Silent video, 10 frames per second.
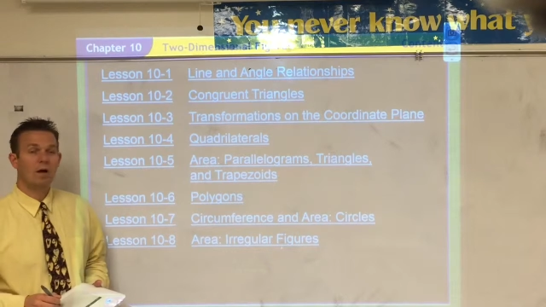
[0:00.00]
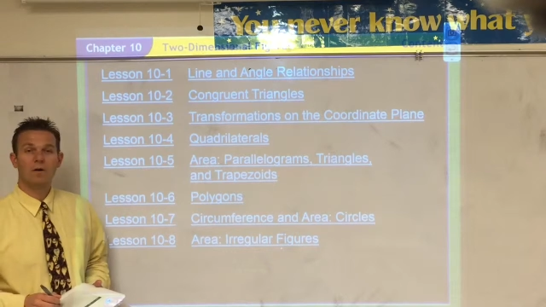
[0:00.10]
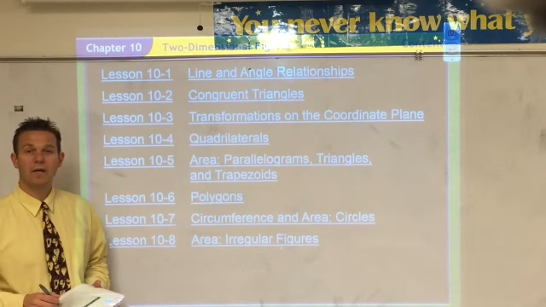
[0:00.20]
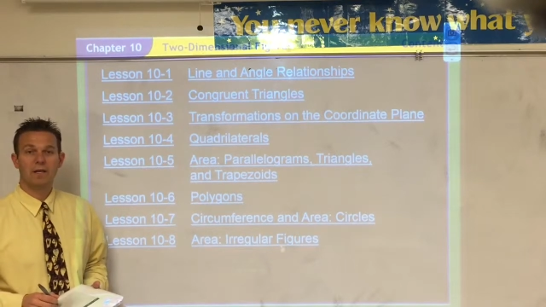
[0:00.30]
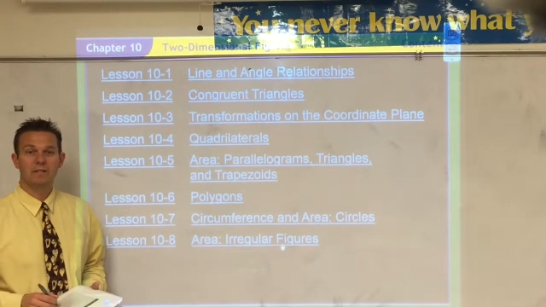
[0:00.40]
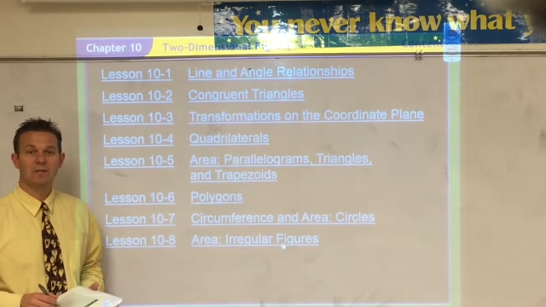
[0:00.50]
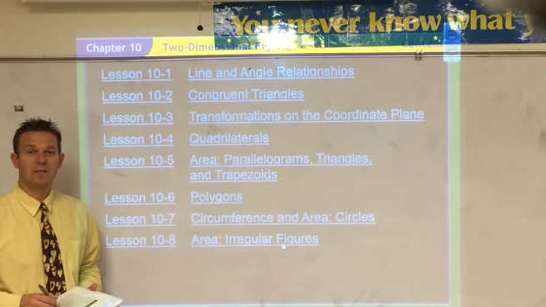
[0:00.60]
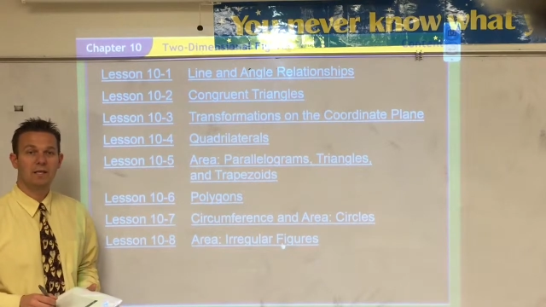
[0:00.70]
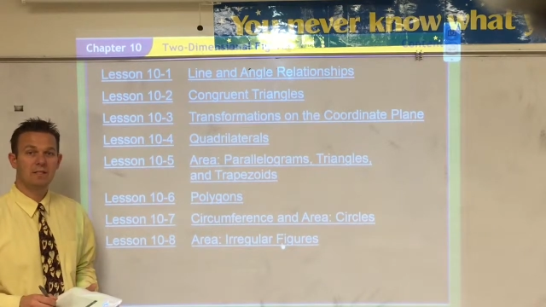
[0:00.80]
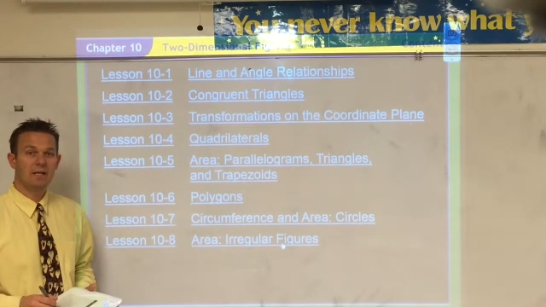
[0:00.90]
Okay, so
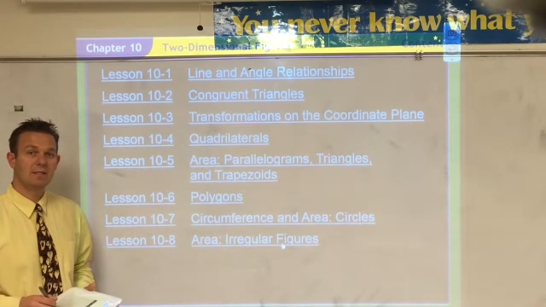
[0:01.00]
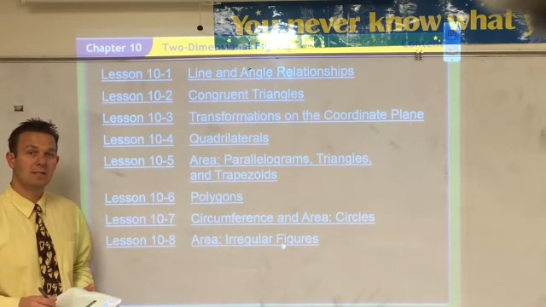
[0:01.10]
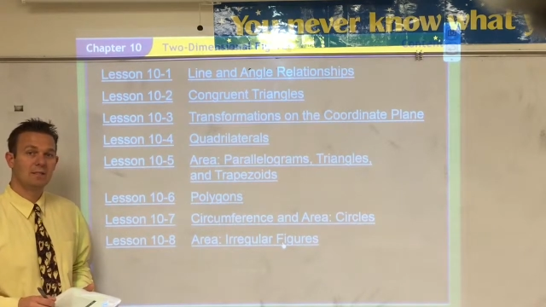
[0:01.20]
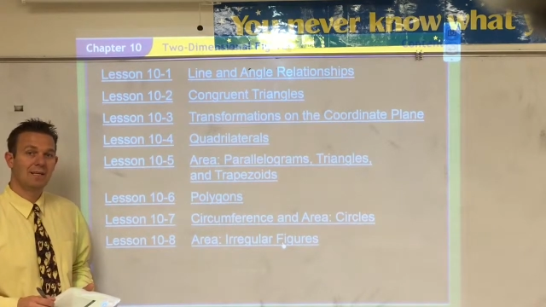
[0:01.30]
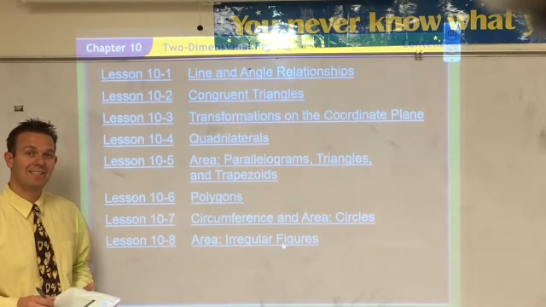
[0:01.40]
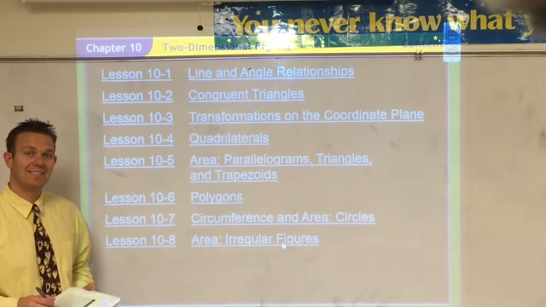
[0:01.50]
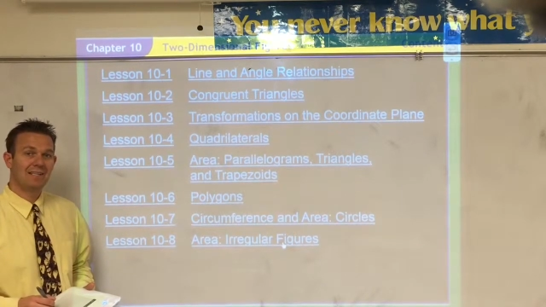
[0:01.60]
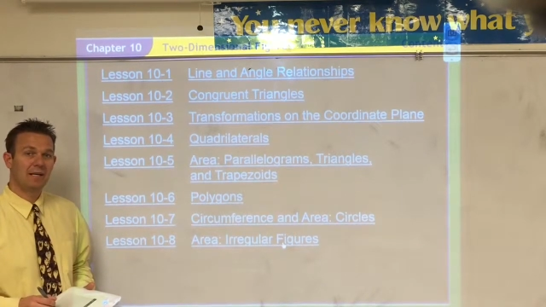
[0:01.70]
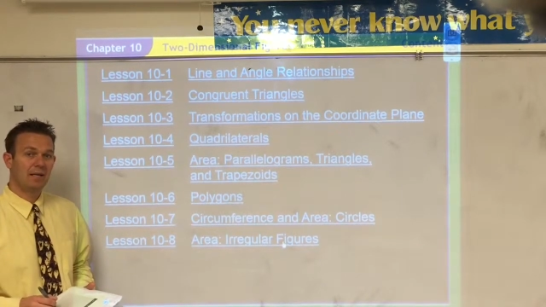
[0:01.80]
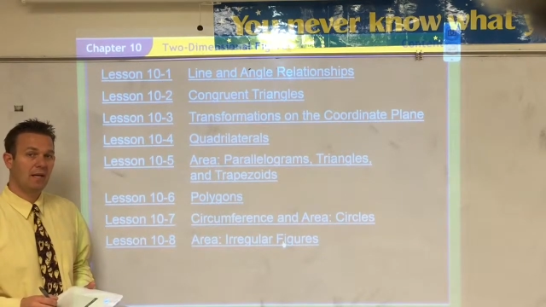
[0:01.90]
today's lesson is lesson
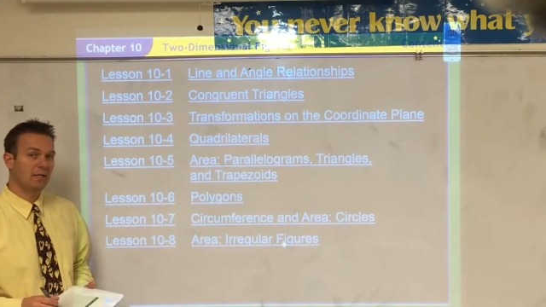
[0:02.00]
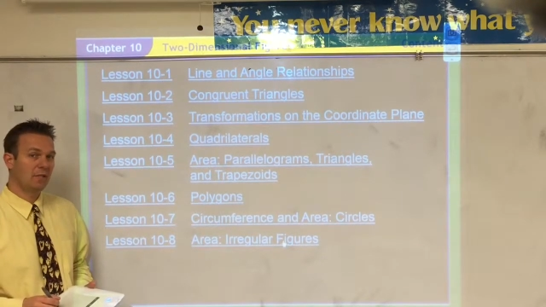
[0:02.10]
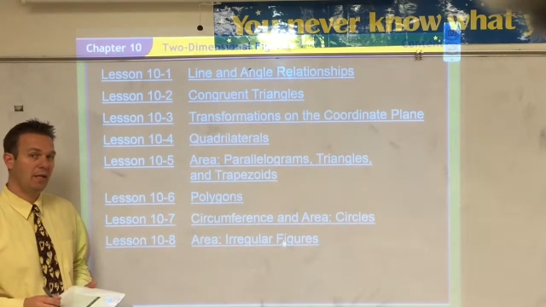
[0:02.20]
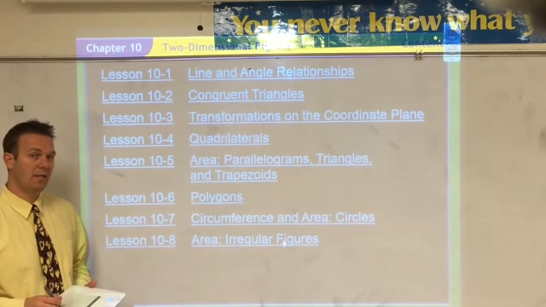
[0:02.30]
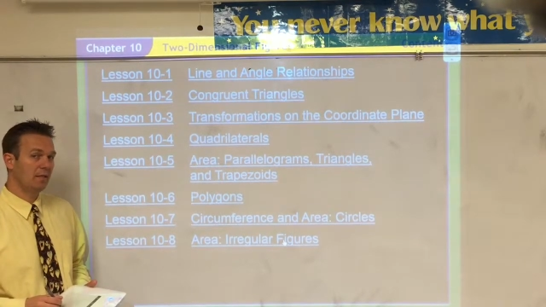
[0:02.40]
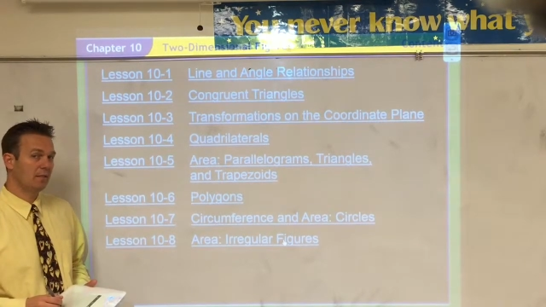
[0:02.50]
10-8.